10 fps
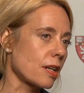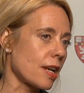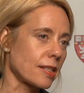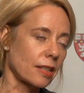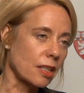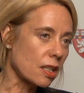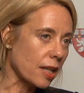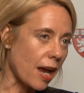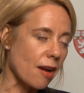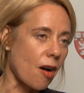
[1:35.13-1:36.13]
It's a little
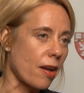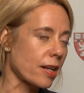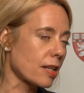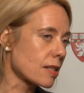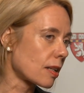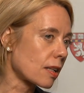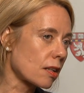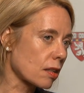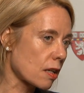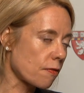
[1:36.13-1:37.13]
chaotic, it's a
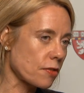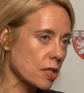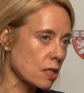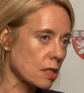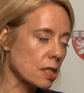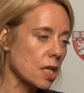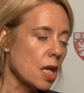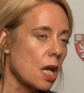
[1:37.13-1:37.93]
little confused,